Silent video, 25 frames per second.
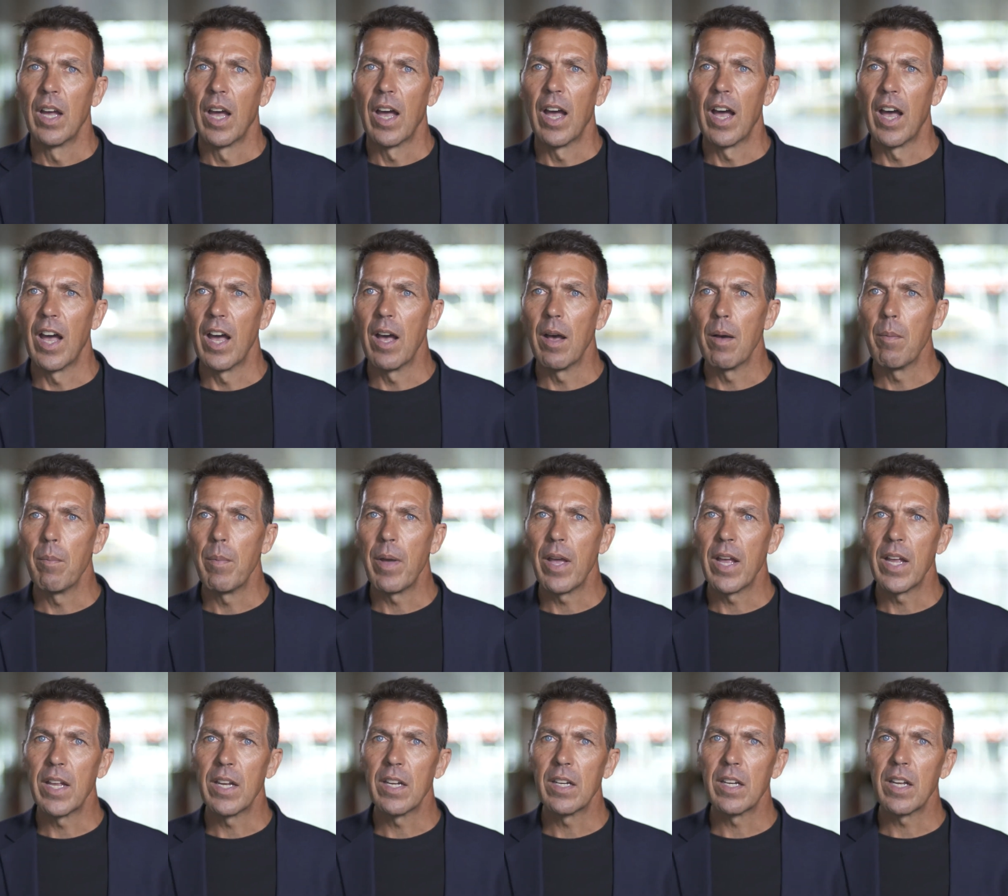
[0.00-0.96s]

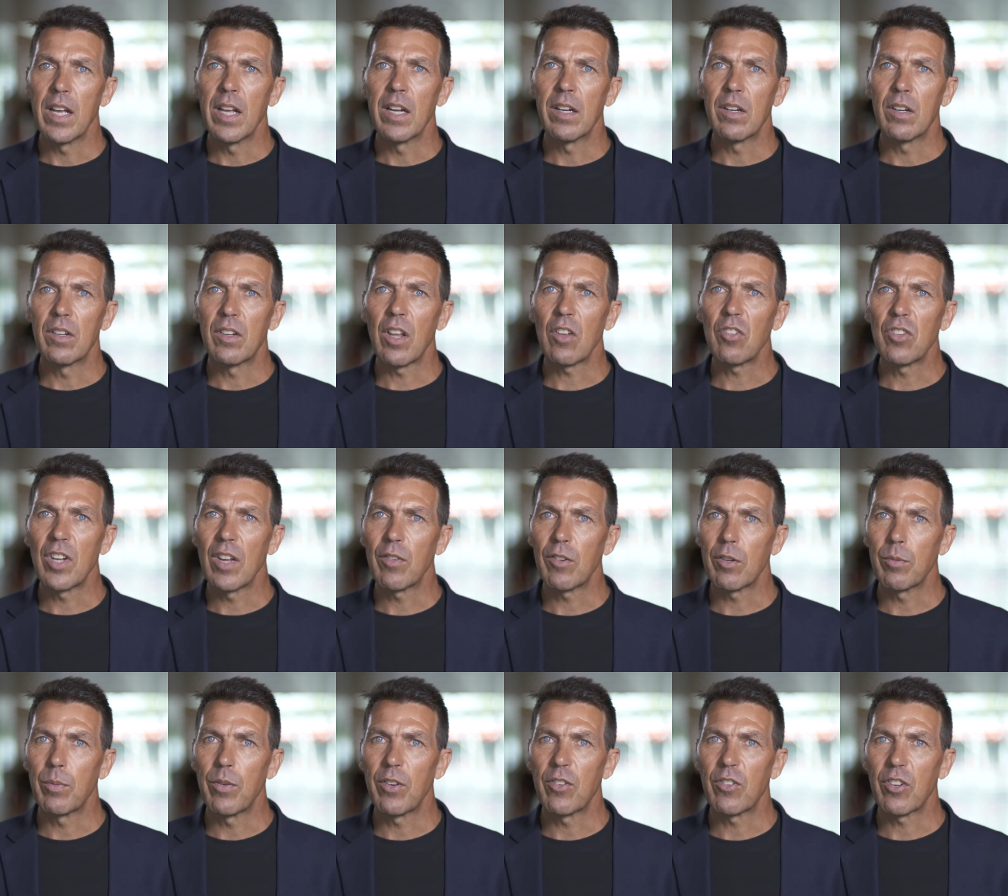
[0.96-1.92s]
And it doesn't have
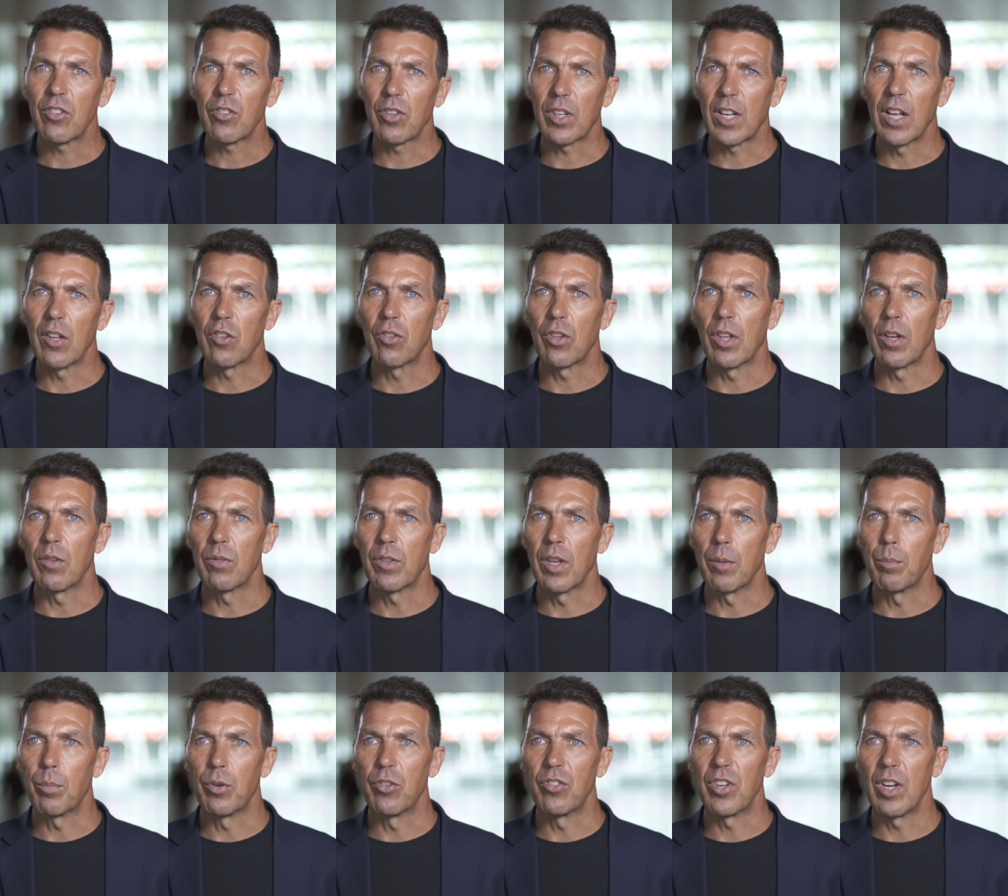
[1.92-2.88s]
to be just the kids
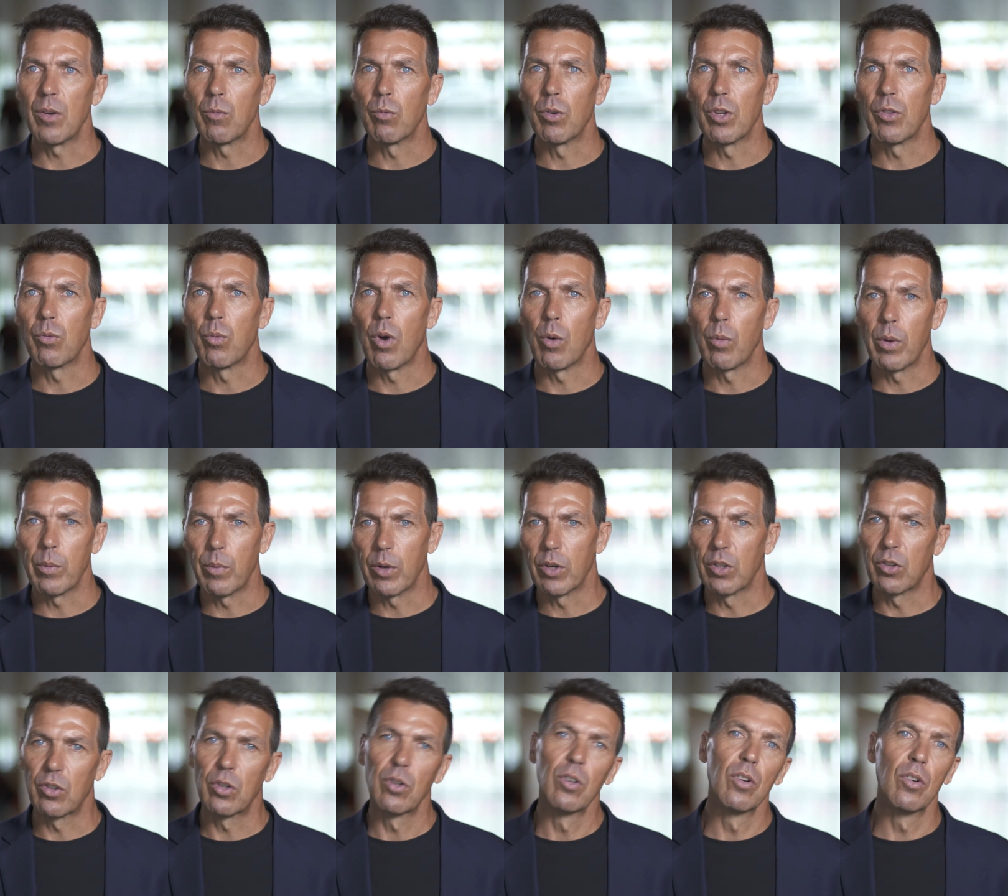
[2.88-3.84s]
that present with what we
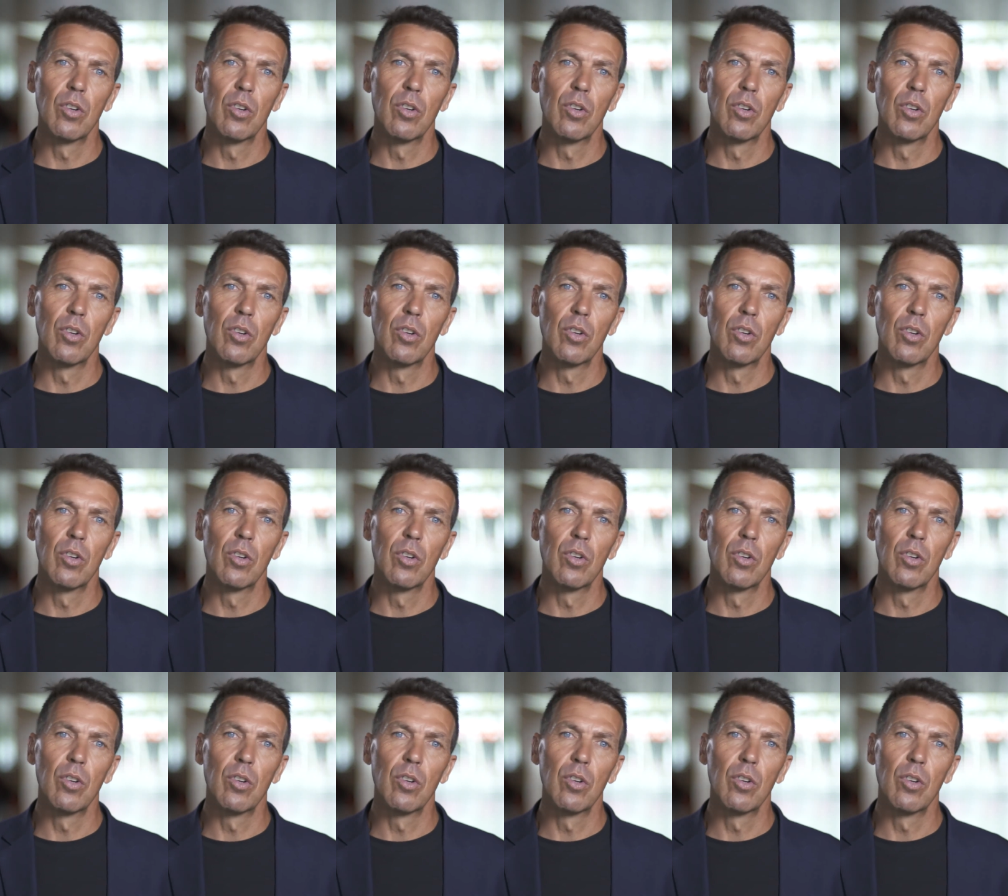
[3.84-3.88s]
would